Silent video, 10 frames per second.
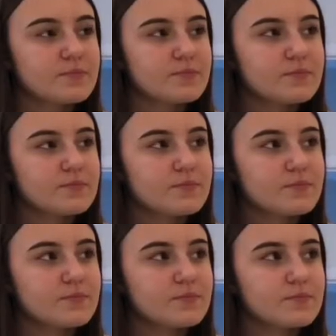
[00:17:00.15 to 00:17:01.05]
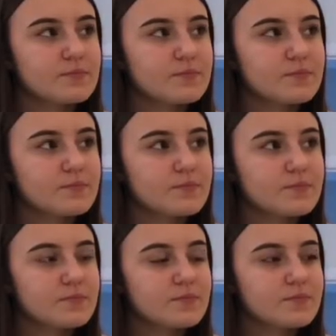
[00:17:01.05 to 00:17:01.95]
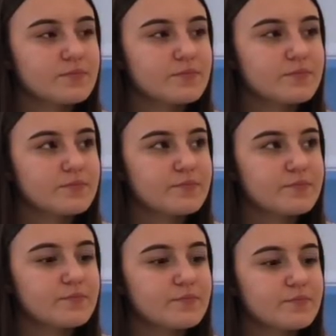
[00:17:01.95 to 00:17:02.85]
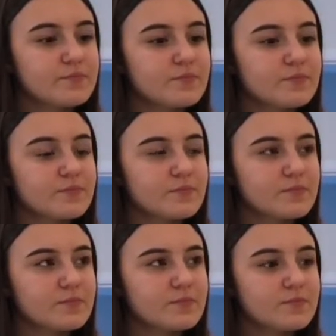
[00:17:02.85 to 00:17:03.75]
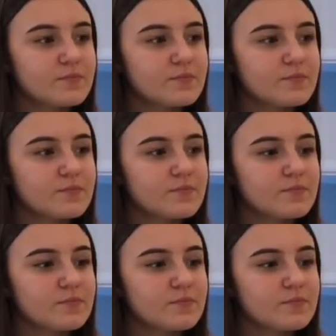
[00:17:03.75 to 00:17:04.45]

(not speaking)